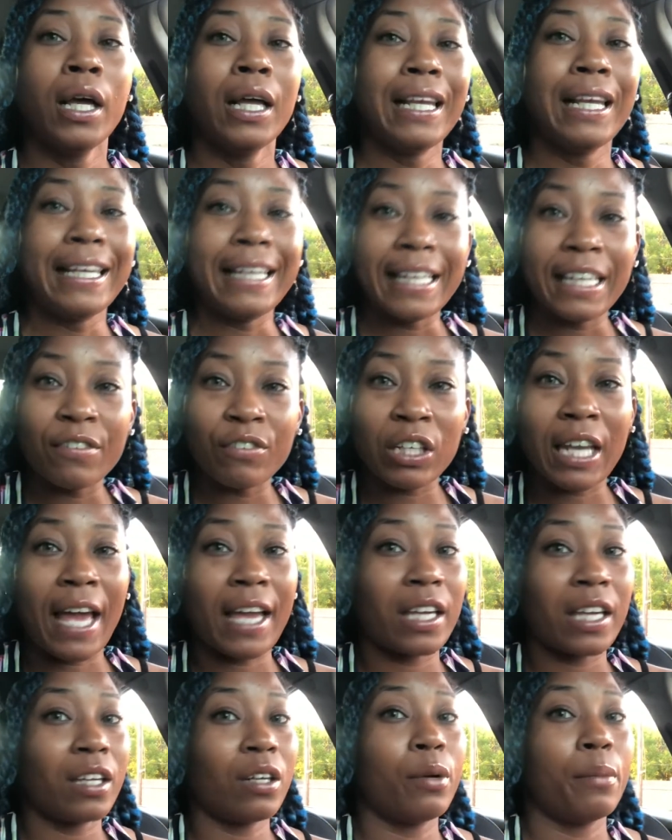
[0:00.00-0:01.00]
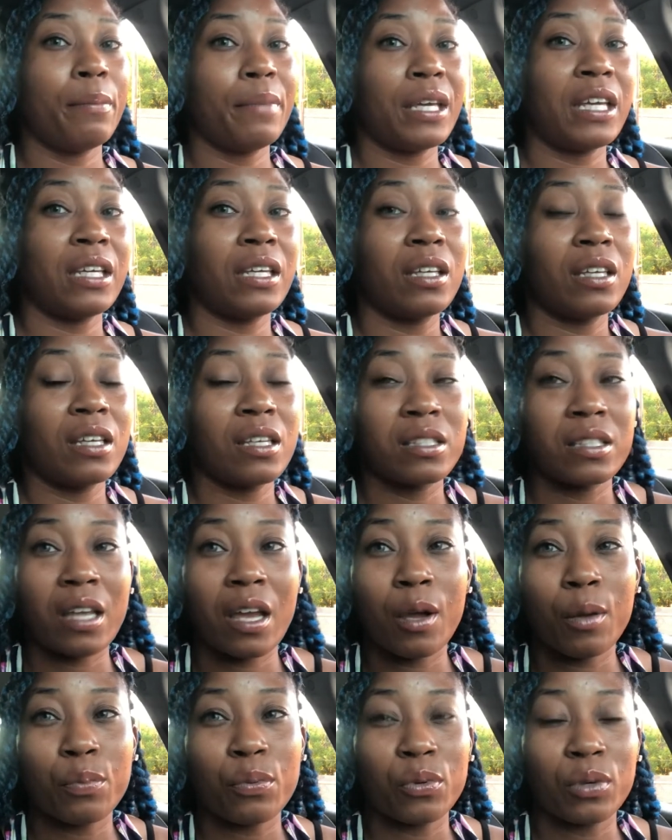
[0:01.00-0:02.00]
living like it or being an
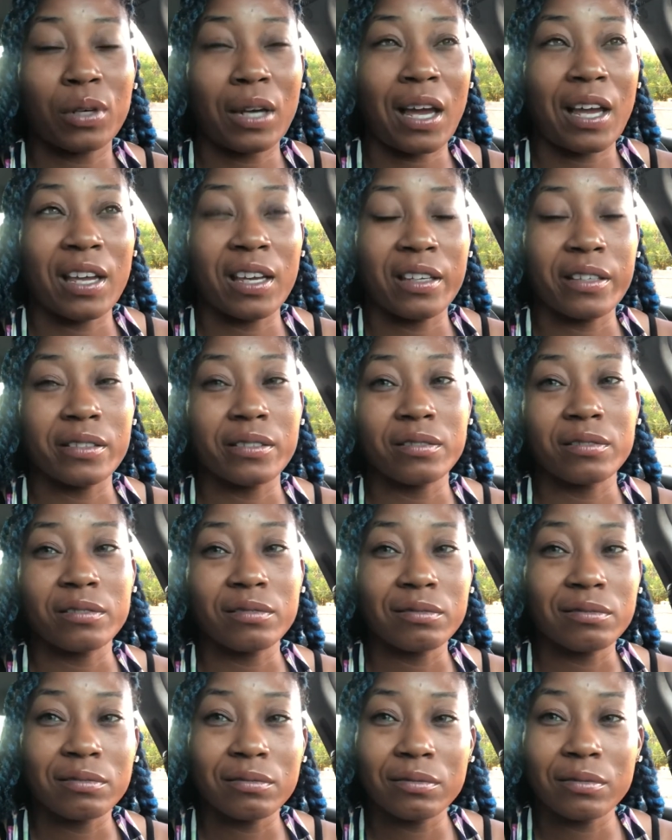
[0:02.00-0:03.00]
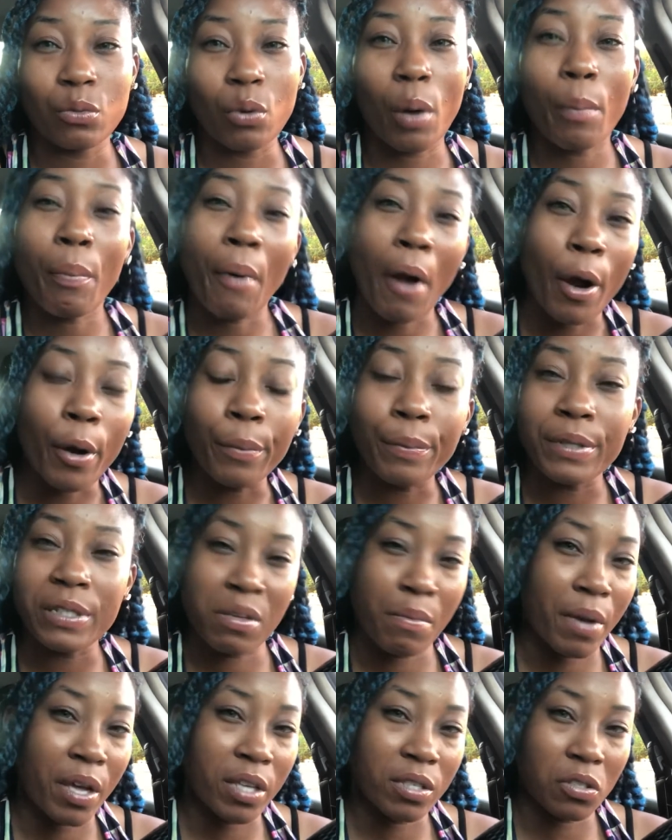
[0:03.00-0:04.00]
example, like what purpose
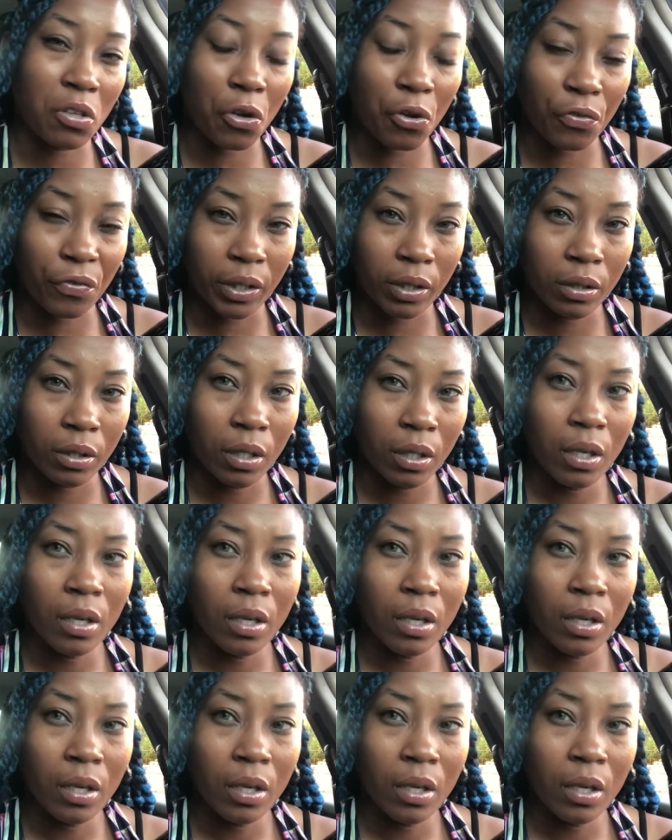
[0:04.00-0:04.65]
am I serving?